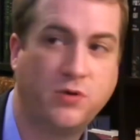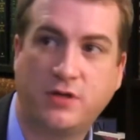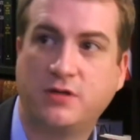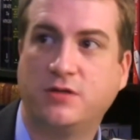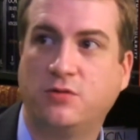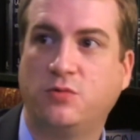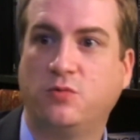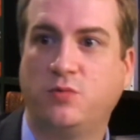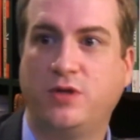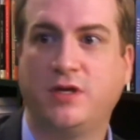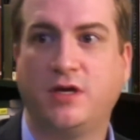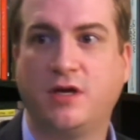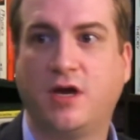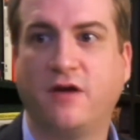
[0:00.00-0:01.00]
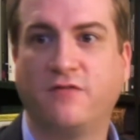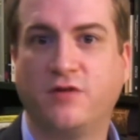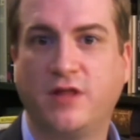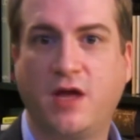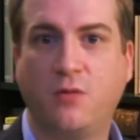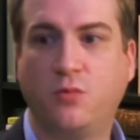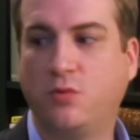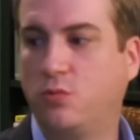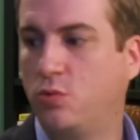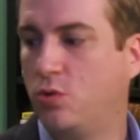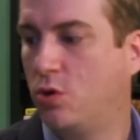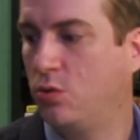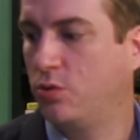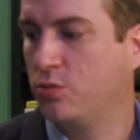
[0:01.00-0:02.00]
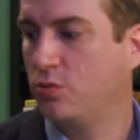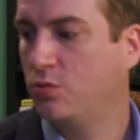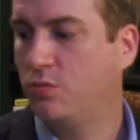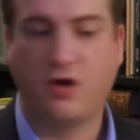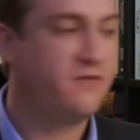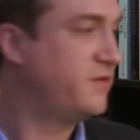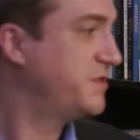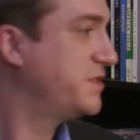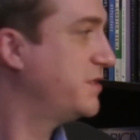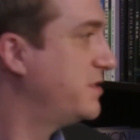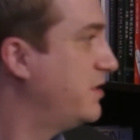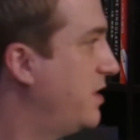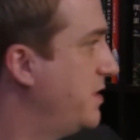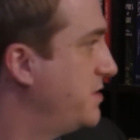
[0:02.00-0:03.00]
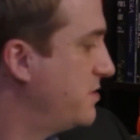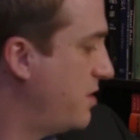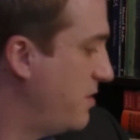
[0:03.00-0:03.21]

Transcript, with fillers: we can we yeah. can cover that. We'll cool the room off. Let's get the lights